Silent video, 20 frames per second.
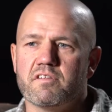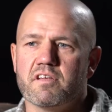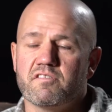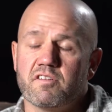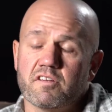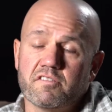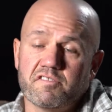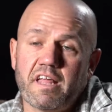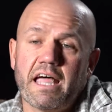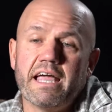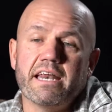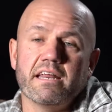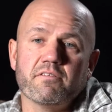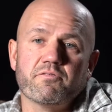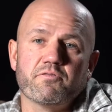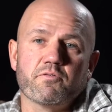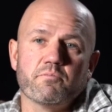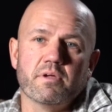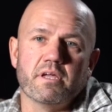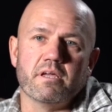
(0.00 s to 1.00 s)
It's exciting
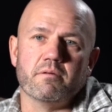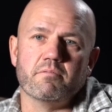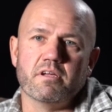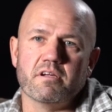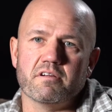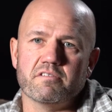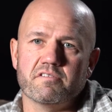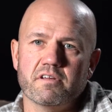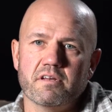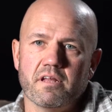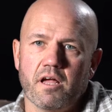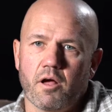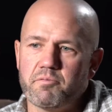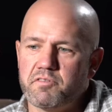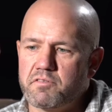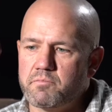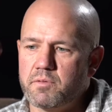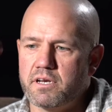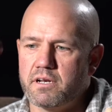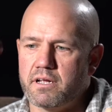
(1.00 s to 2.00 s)
for me because it
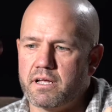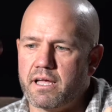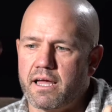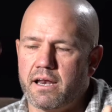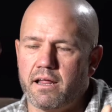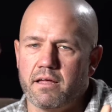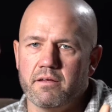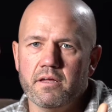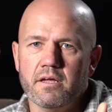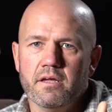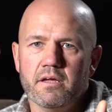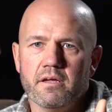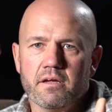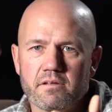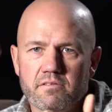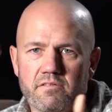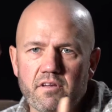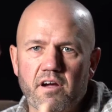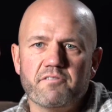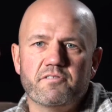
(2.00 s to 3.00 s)
helps me to kind
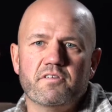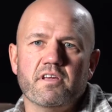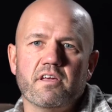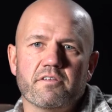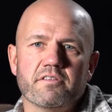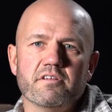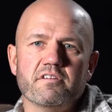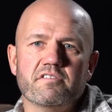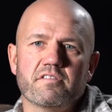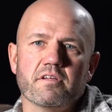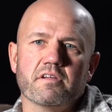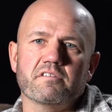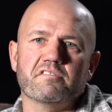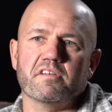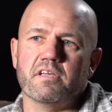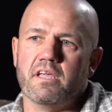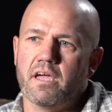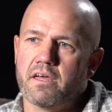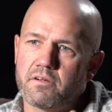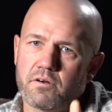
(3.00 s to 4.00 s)
of dovetail these things
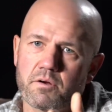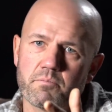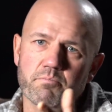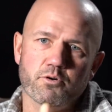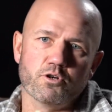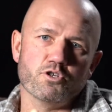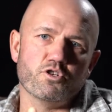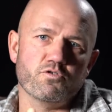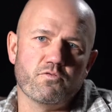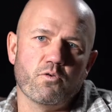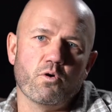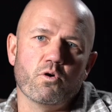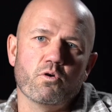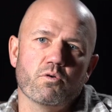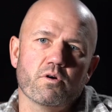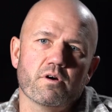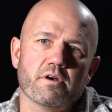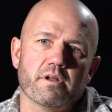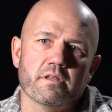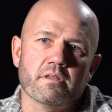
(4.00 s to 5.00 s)
together and push
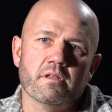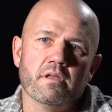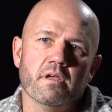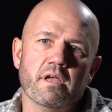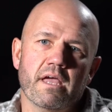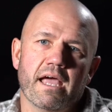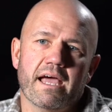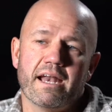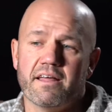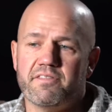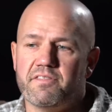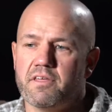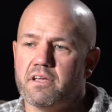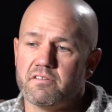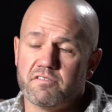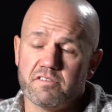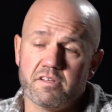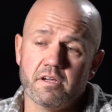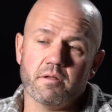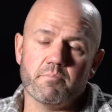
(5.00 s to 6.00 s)
forward. And, and I think
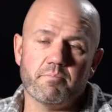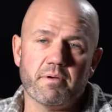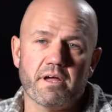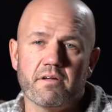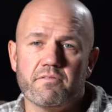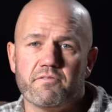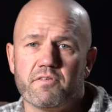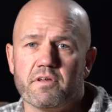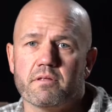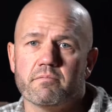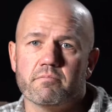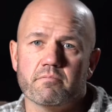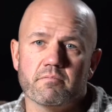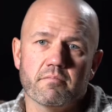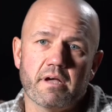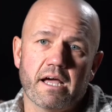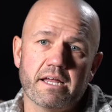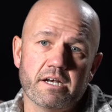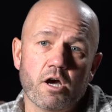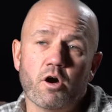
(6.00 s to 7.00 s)
it's going to benefit,
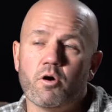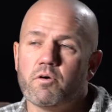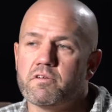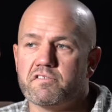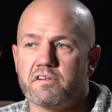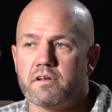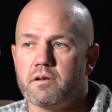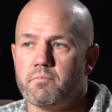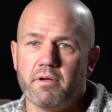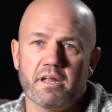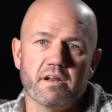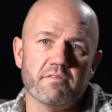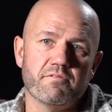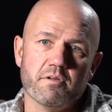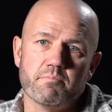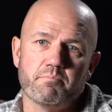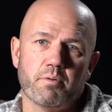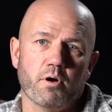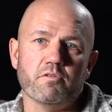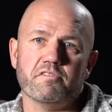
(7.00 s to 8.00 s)
I know it's going to
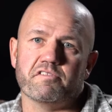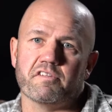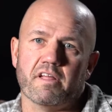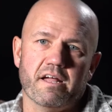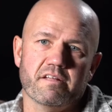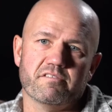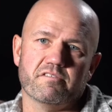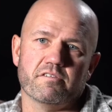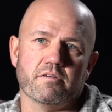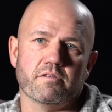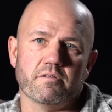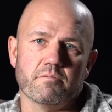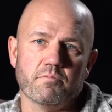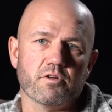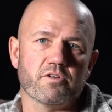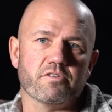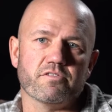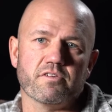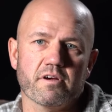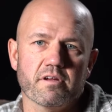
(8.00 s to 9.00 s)
benefit both sides, you know, the
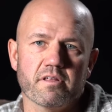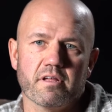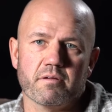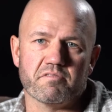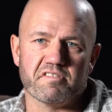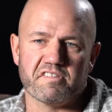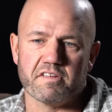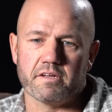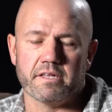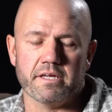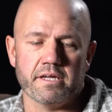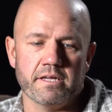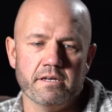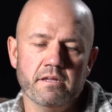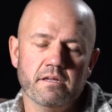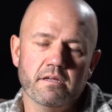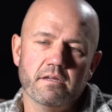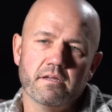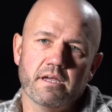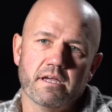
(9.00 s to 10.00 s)
military that I'm still in,
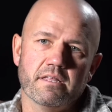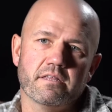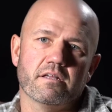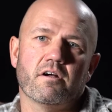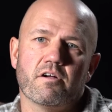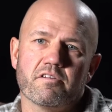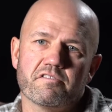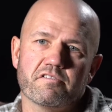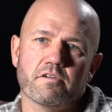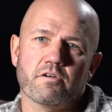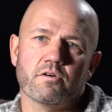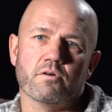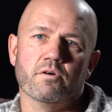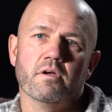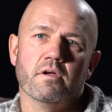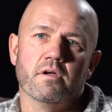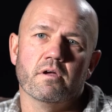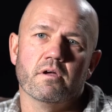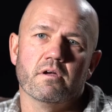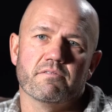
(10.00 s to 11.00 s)
and then also
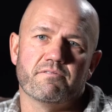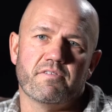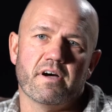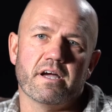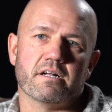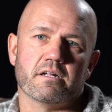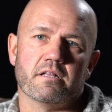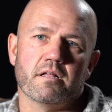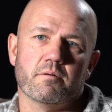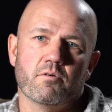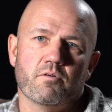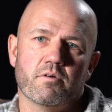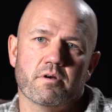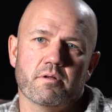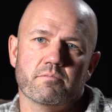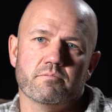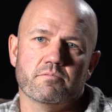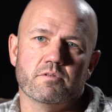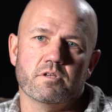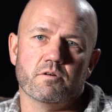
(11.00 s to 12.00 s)
Fight Club. I
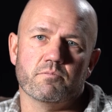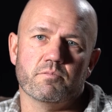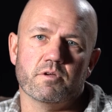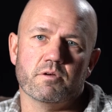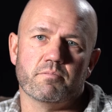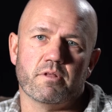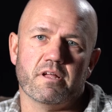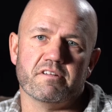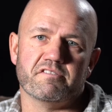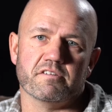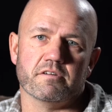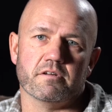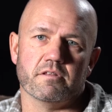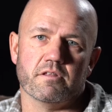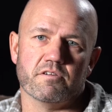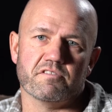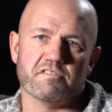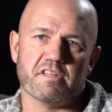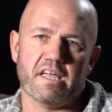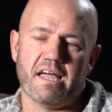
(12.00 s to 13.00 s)
want to, you know, be a blessing to
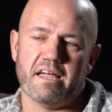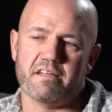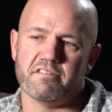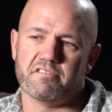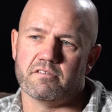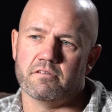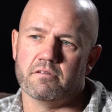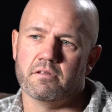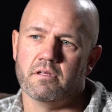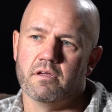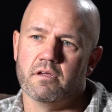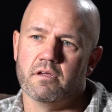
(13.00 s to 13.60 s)
those guys. And